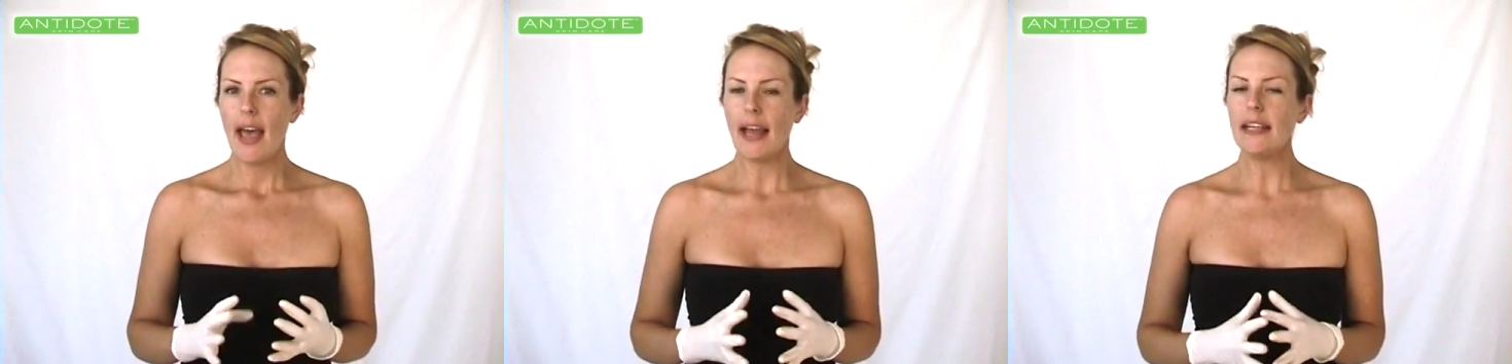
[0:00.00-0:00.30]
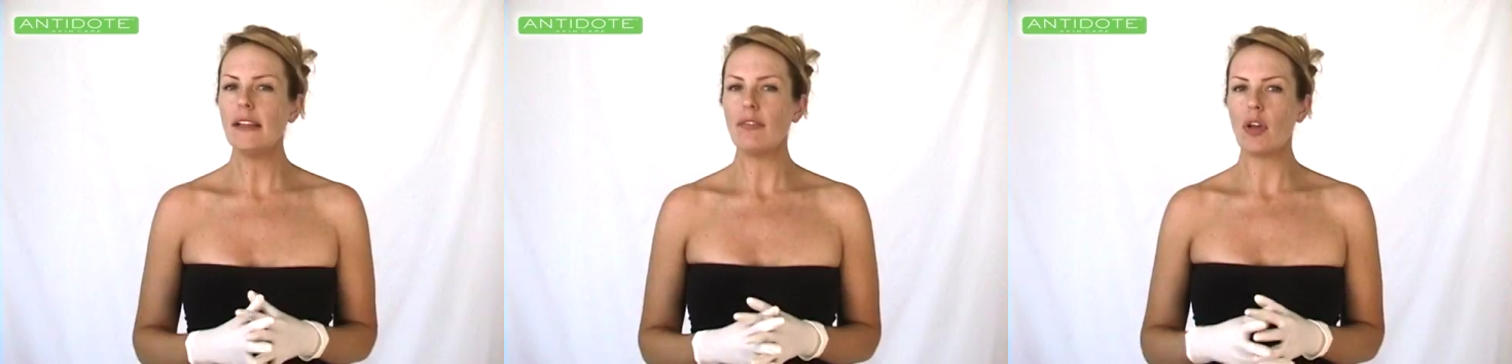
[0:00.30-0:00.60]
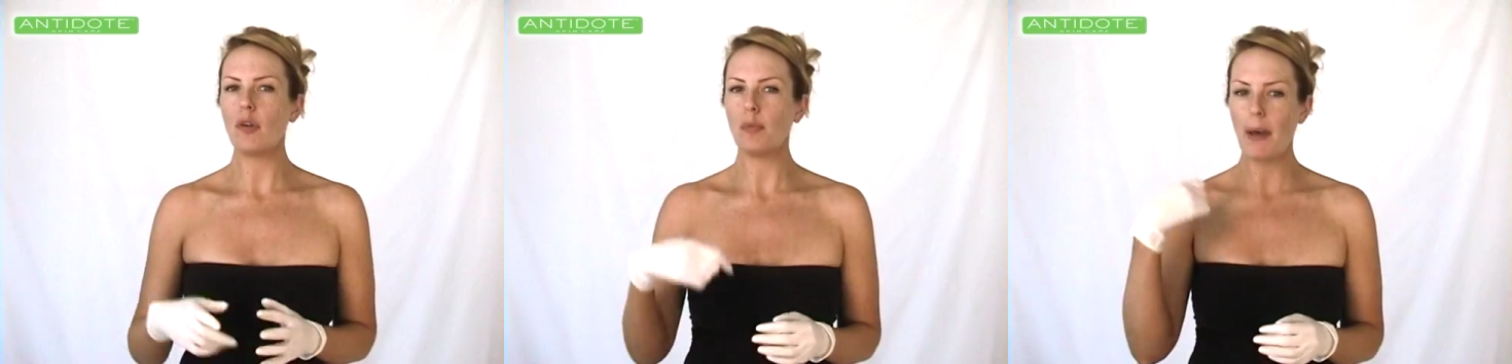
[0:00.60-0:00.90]
any of
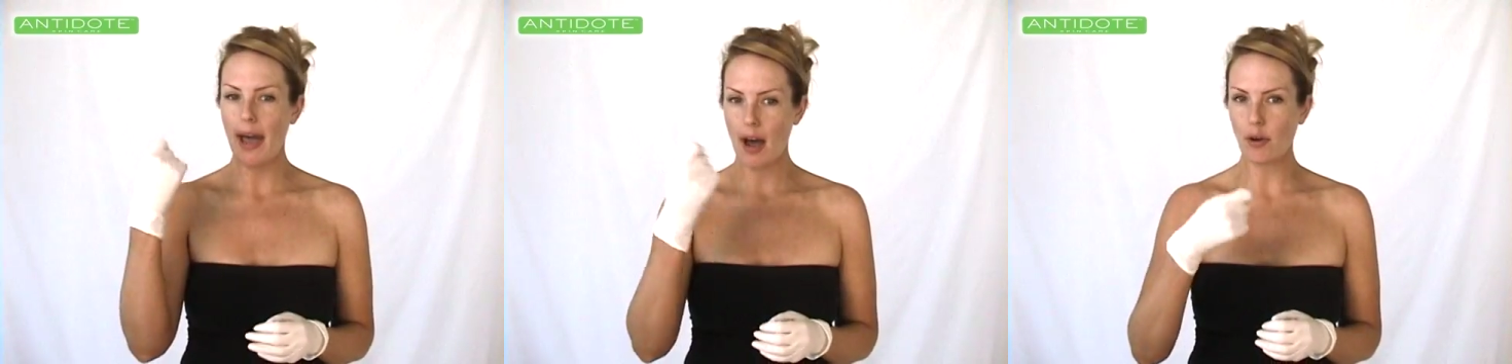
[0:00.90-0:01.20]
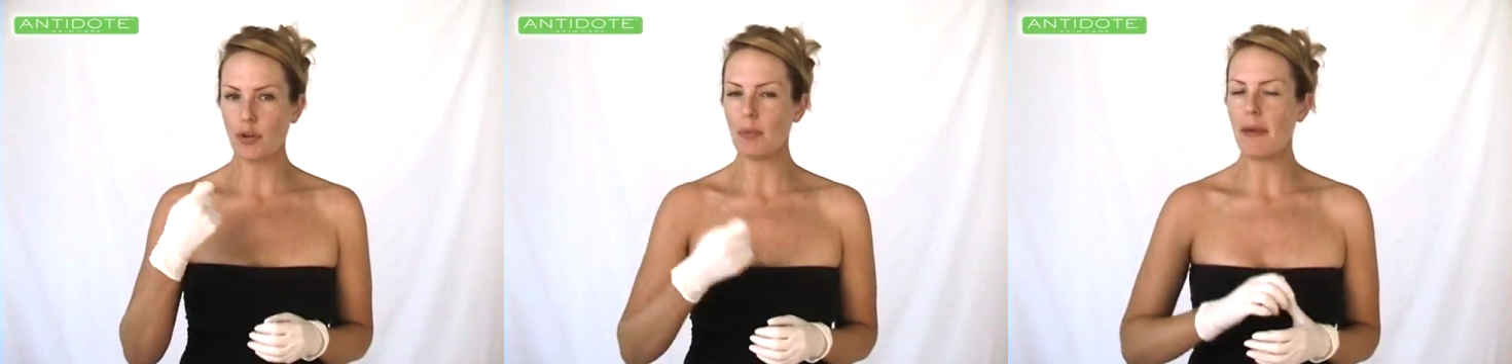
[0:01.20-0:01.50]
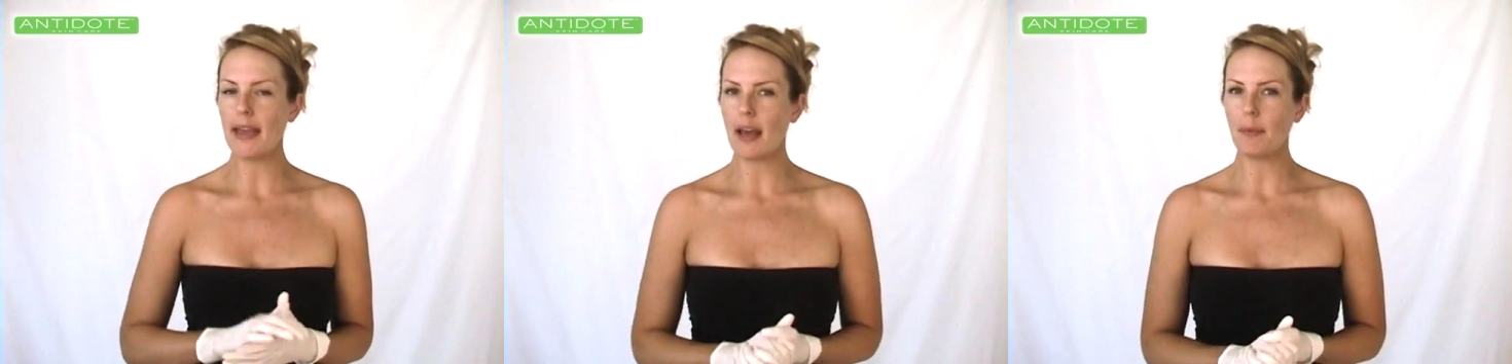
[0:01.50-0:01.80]
those powder
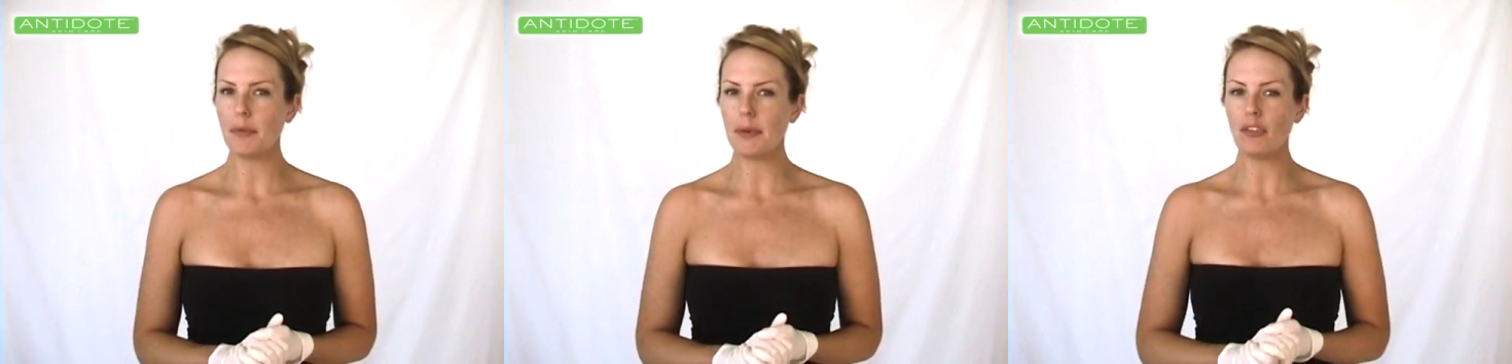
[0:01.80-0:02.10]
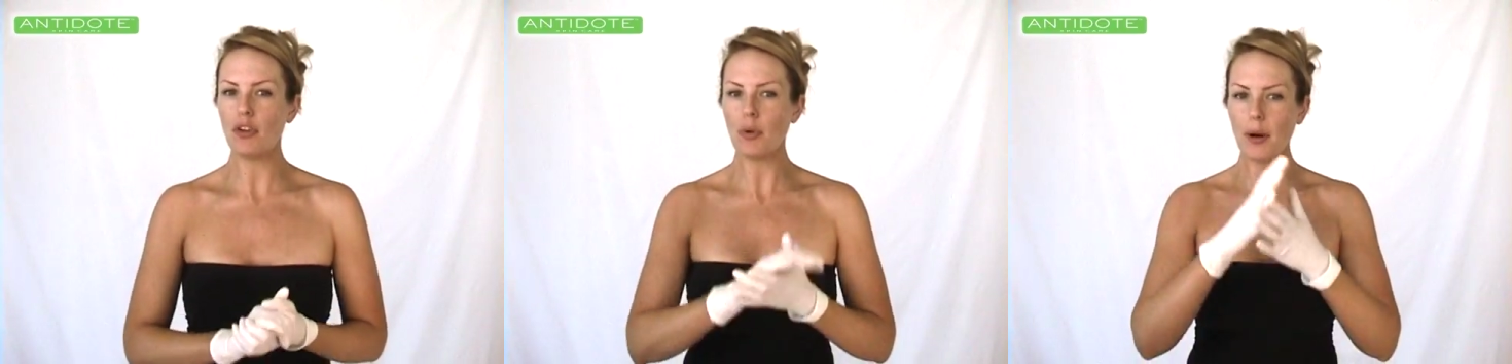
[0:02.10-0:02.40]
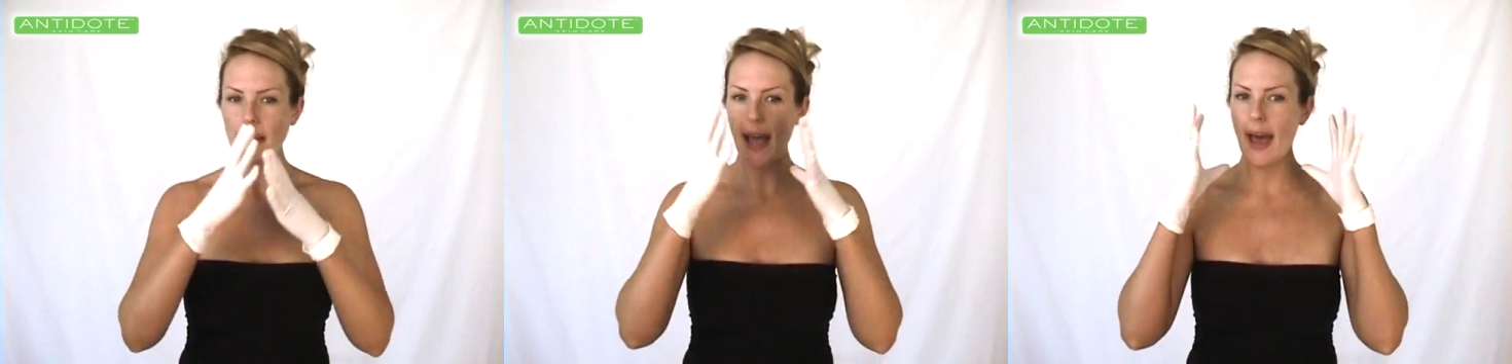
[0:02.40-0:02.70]
makeups, because you
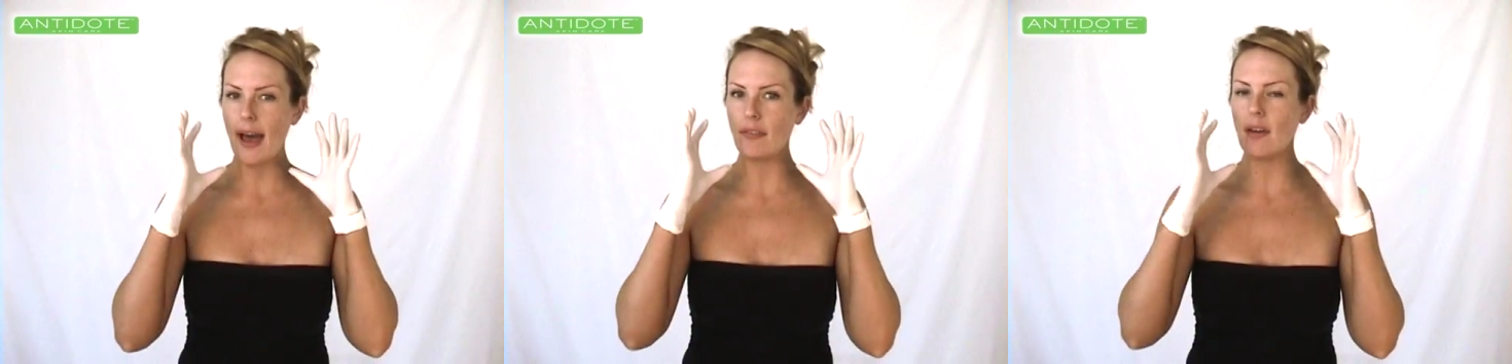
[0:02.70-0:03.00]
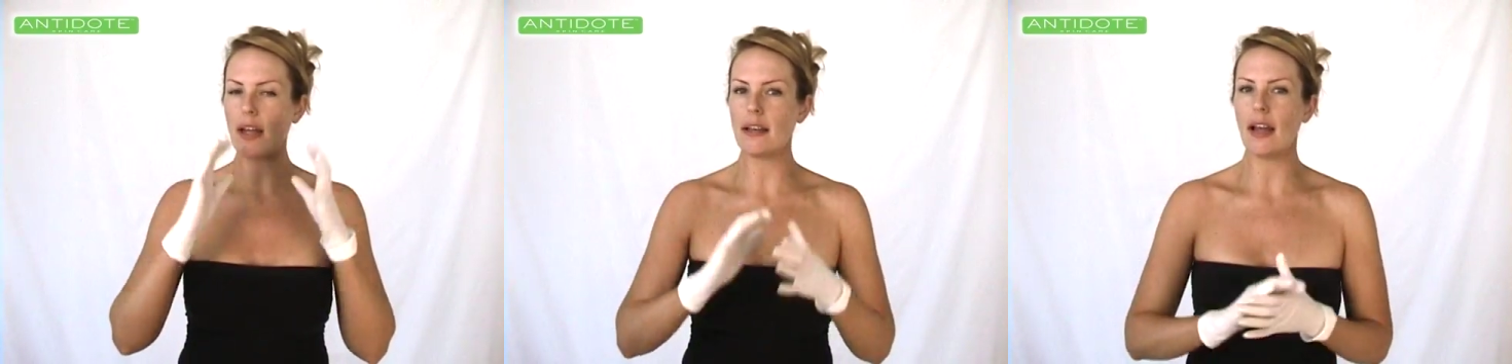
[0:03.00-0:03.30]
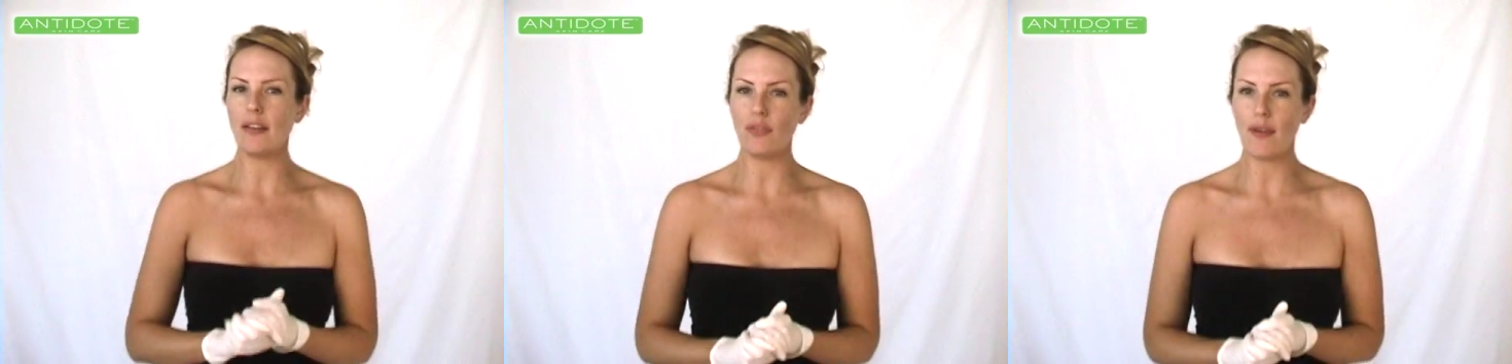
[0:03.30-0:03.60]
already have a
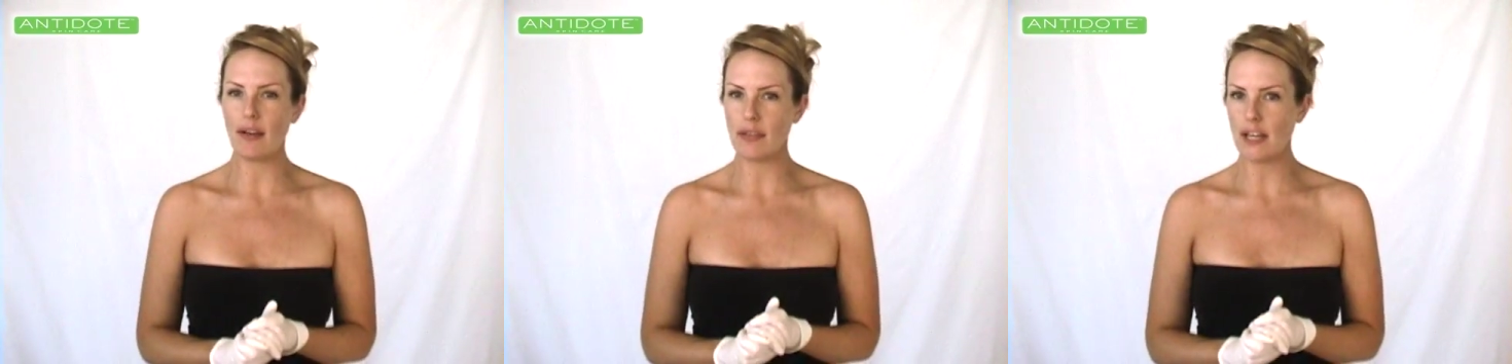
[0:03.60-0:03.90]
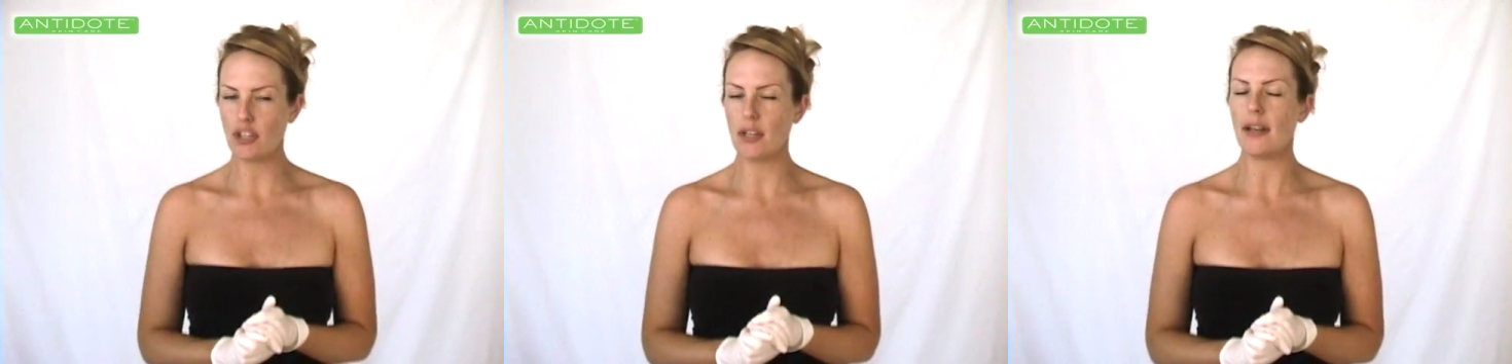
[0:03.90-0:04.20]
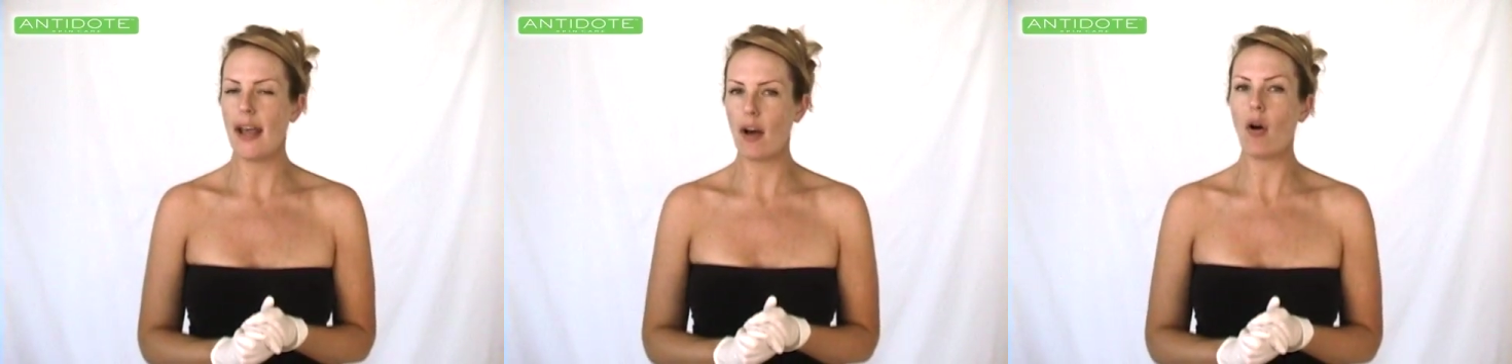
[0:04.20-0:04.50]
nice
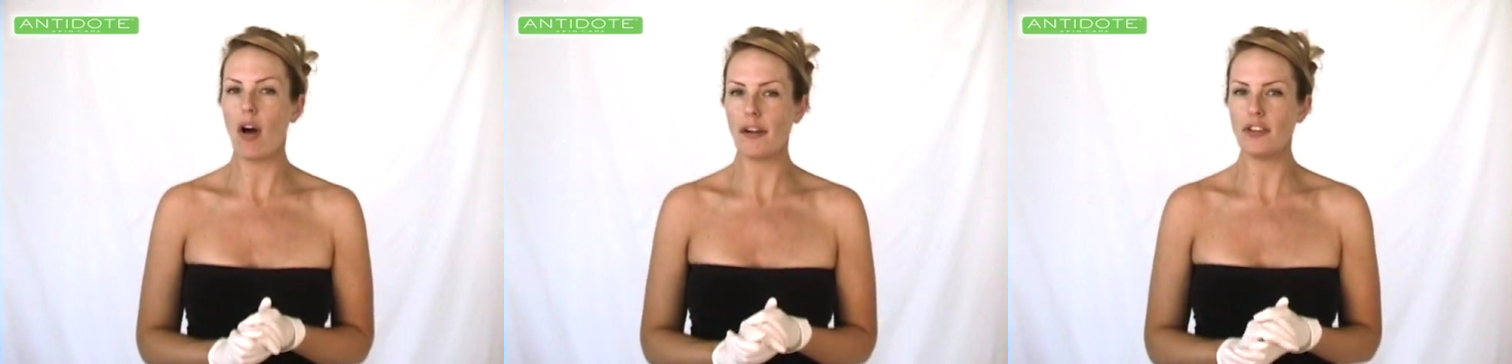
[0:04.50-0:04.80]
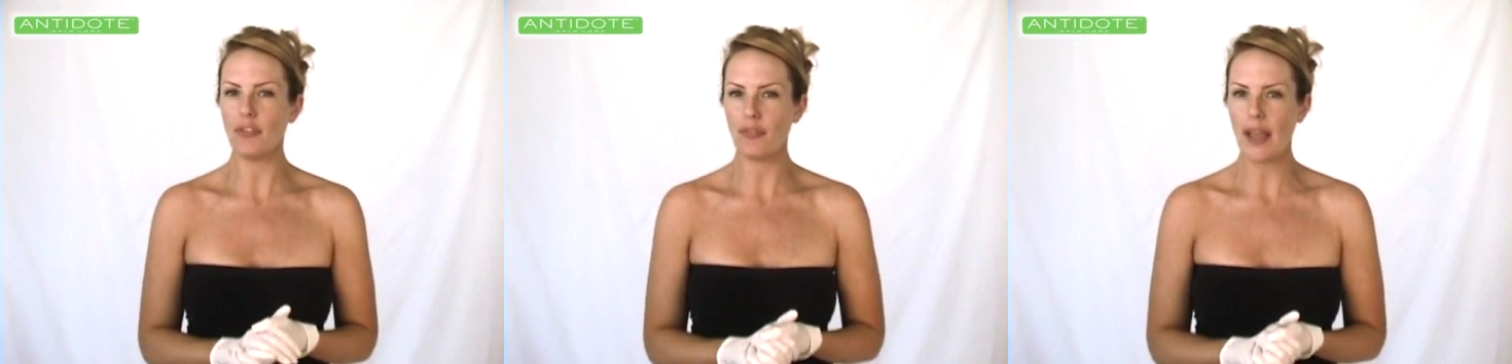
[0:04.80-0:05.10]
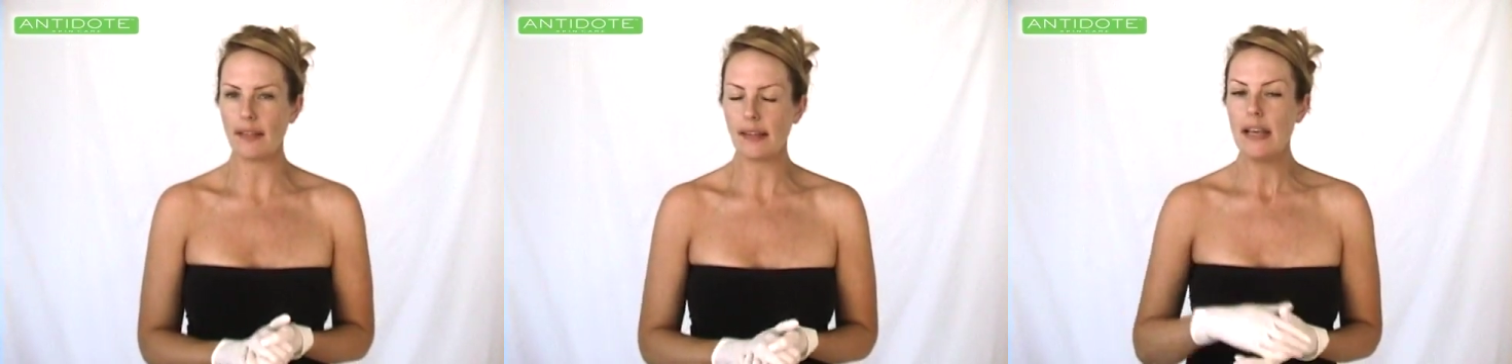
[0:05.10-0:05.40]
foundation now on your
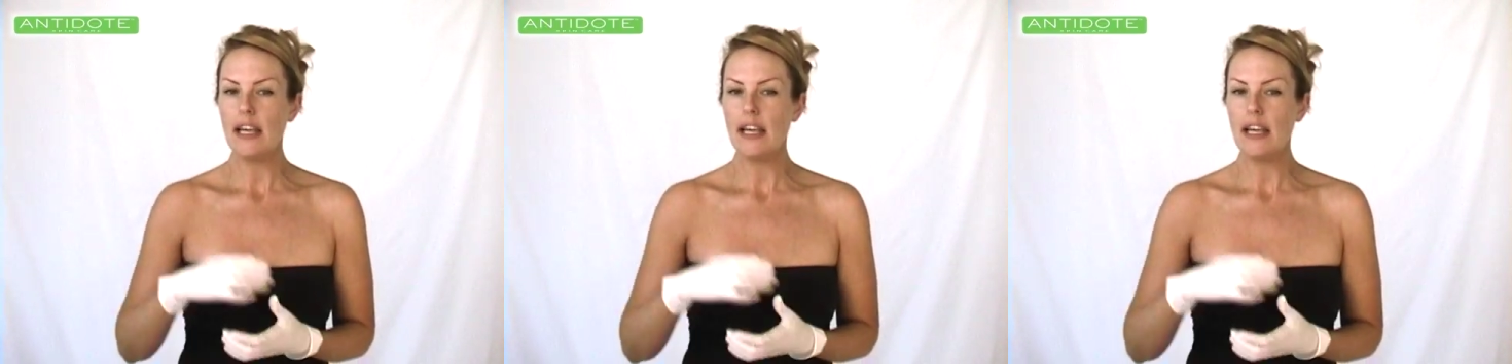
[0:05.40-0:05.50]
face.